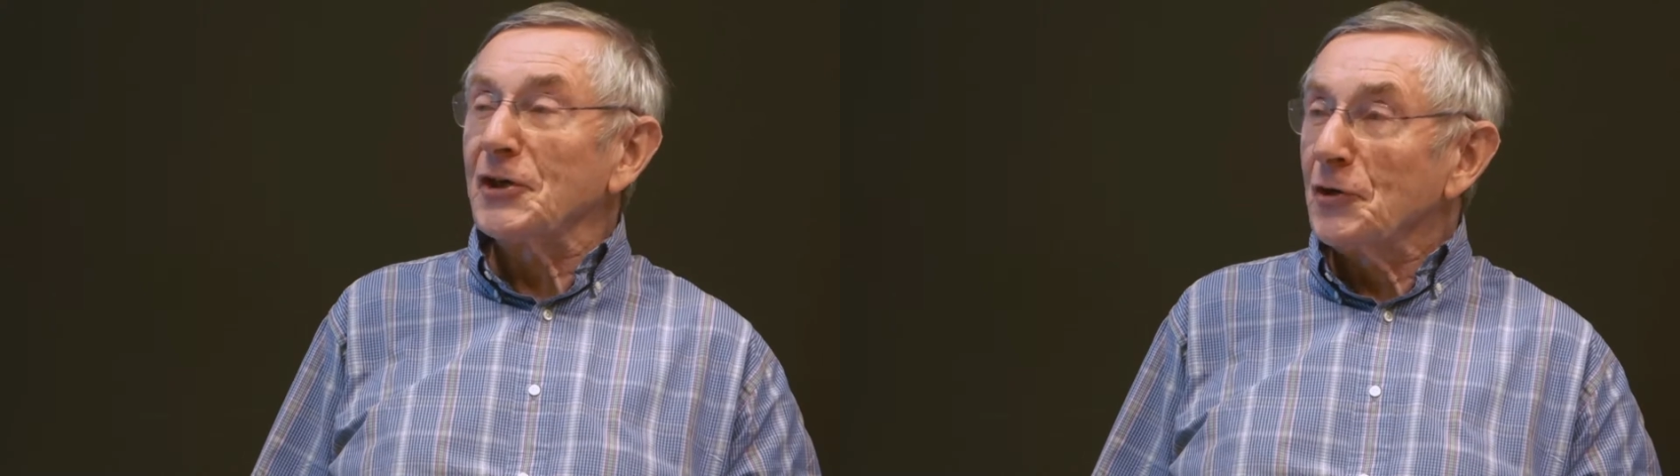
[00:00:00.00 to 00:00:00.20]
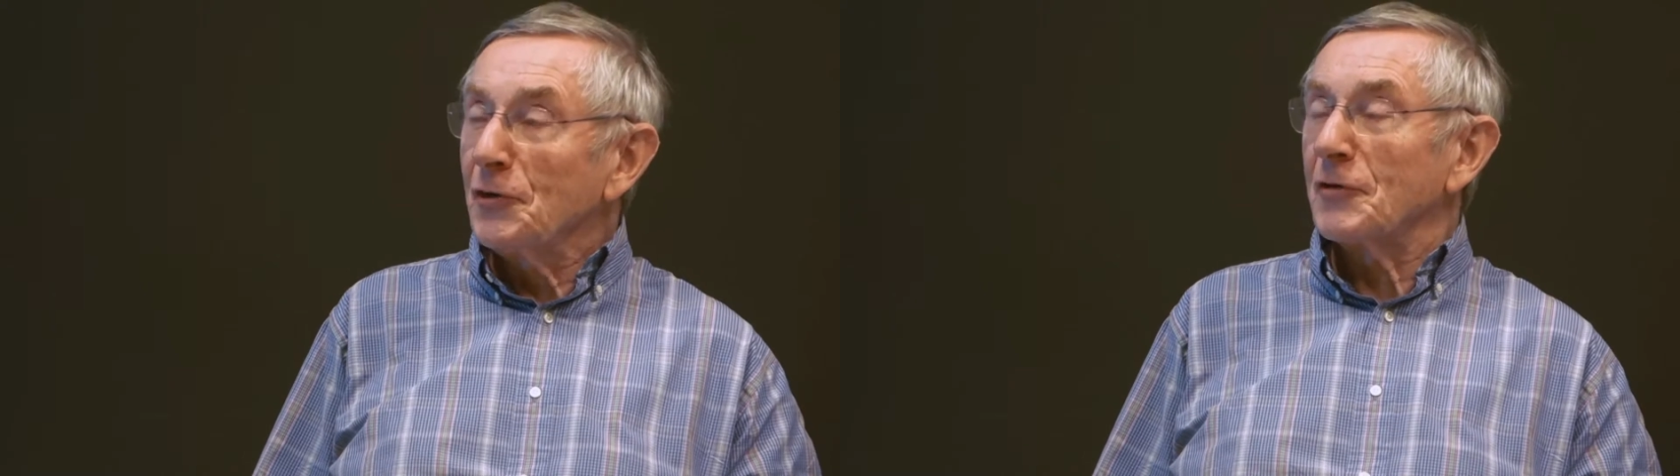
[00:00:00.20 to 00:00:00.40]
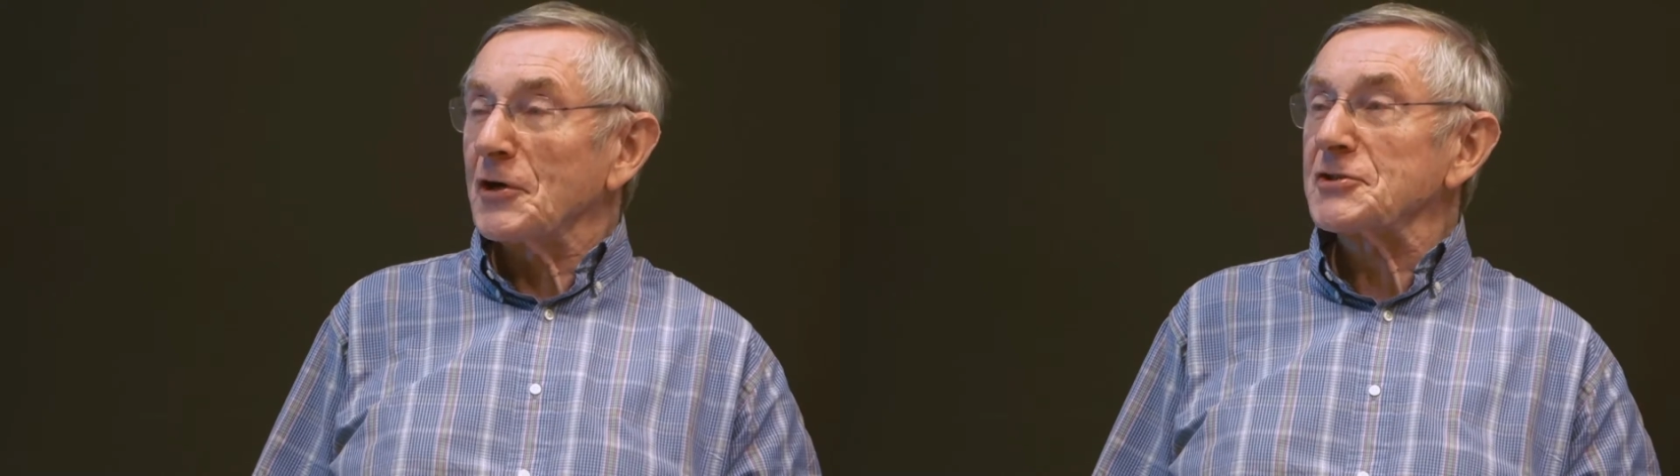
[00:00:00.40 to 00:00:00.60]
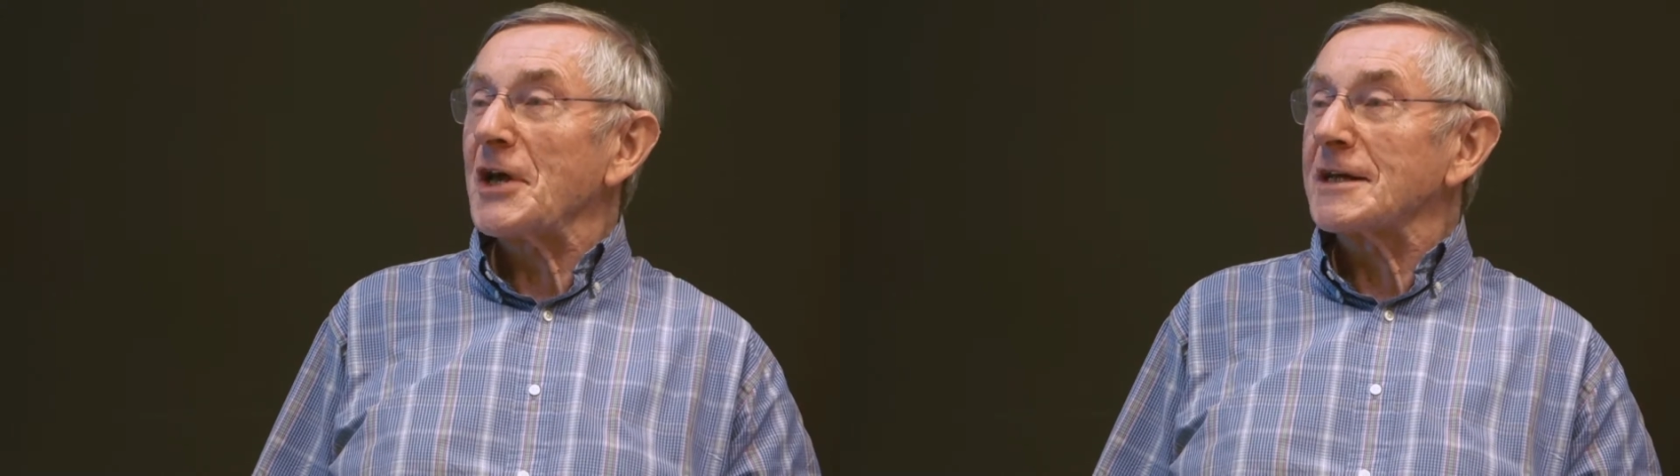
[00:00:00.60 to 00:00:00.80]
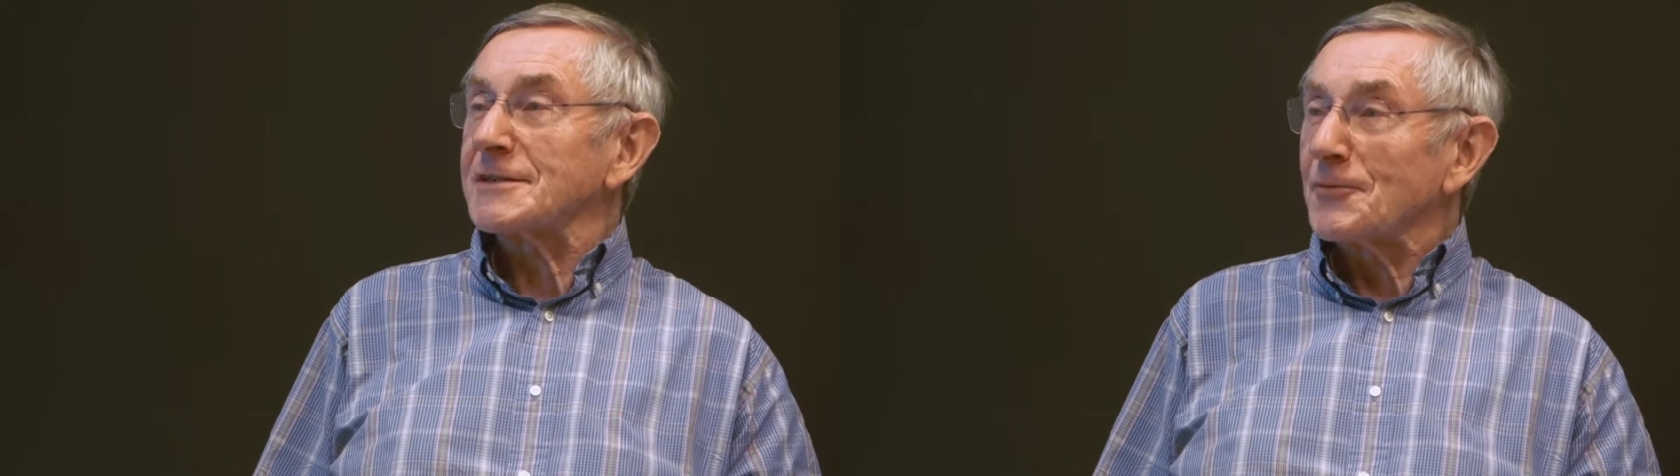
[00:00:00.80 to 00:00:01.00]
universe
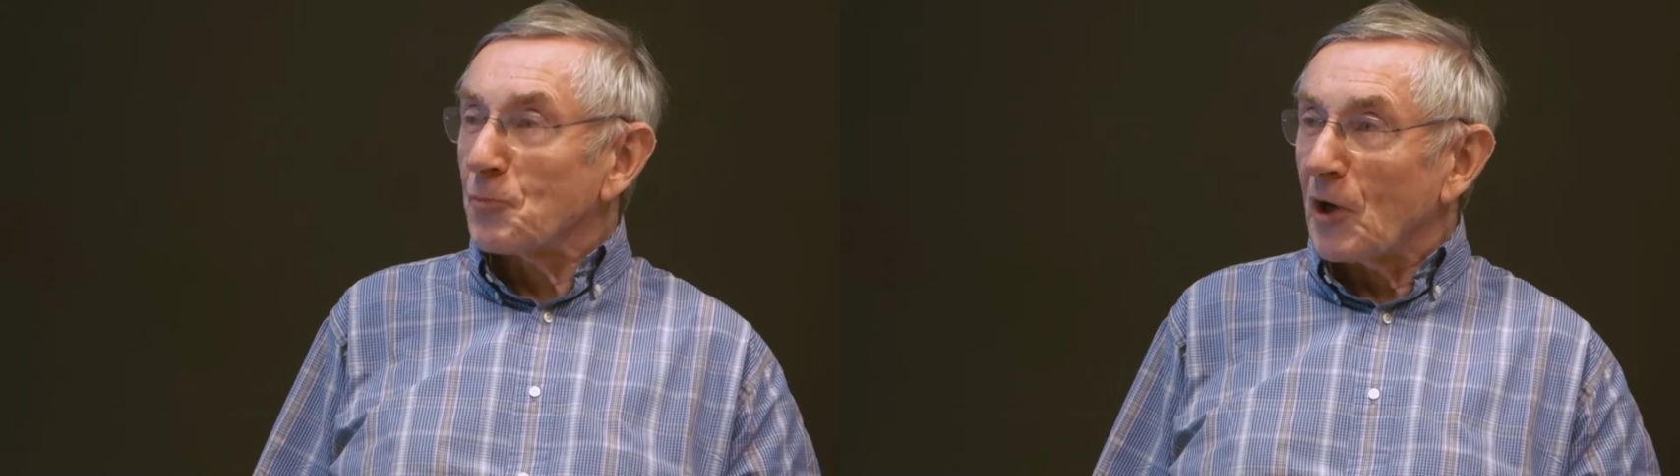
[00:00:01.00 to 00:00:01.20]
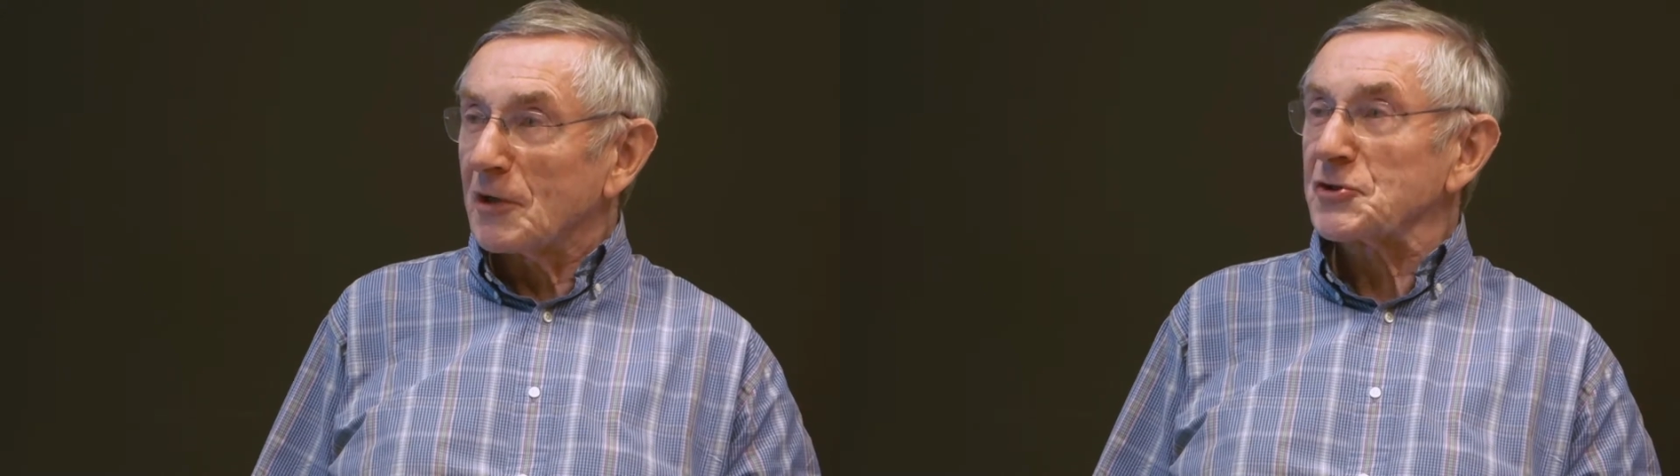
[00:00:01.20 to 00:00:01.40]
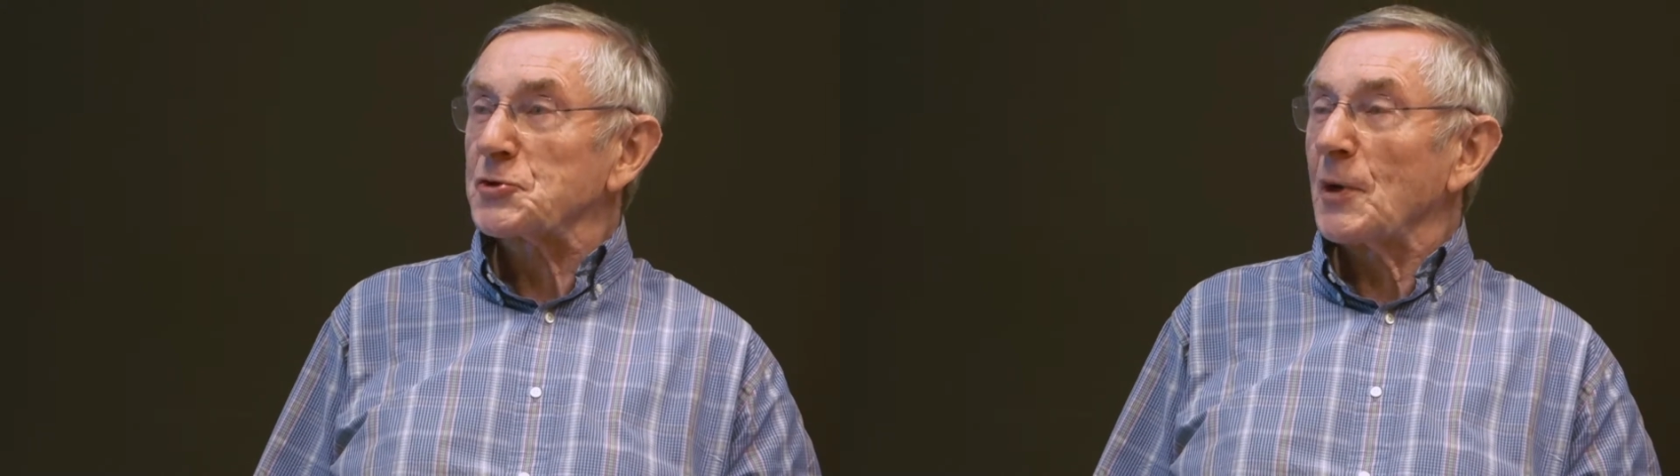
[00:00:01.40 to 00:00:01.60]
as it was